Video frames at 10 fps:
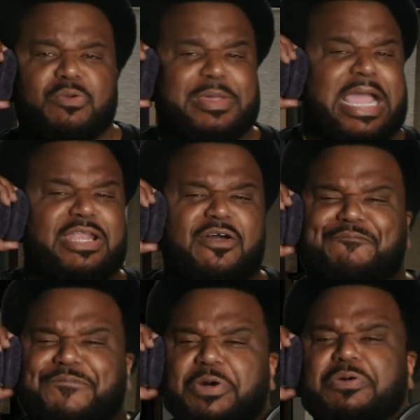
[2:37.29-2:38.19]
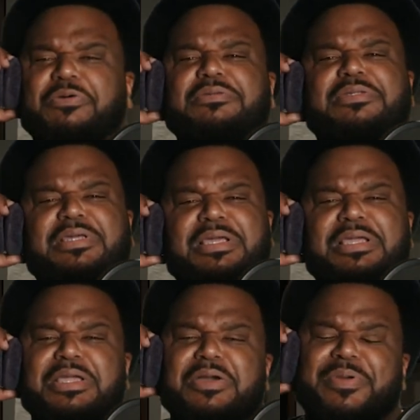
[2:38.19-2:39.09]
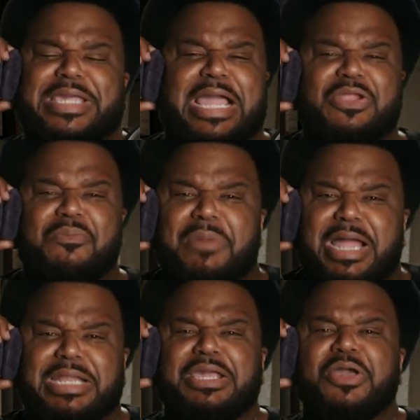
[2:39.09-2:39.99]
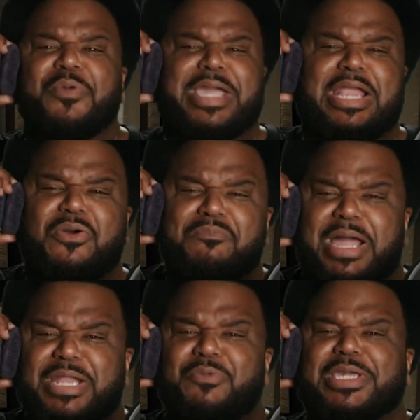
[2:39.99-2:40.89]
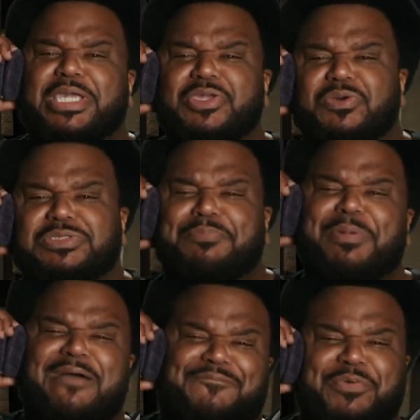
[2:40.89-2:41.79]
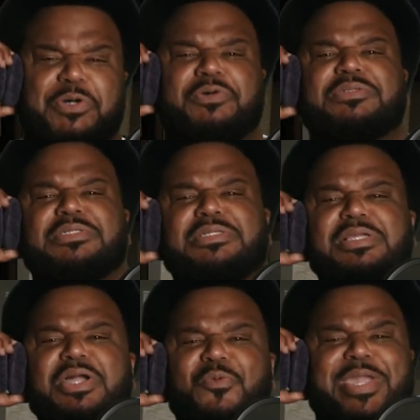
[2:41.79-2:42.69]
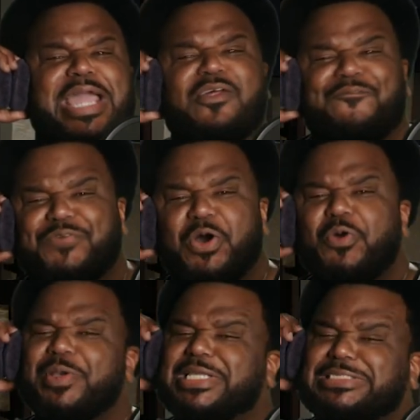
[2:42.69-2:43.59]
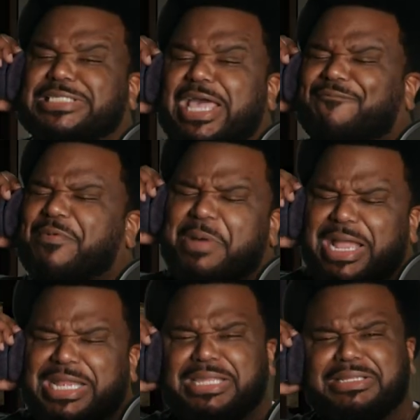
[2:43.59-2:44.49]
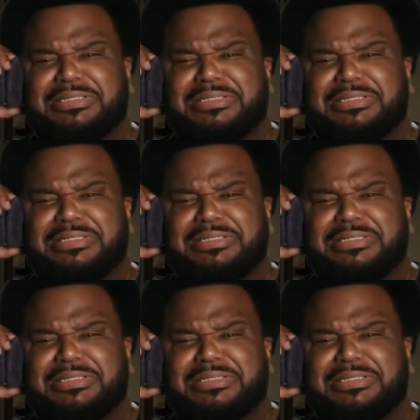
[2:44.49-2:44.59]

We got no food. We got no money. We got no money we can use to buy food. We got no food we can sell for money.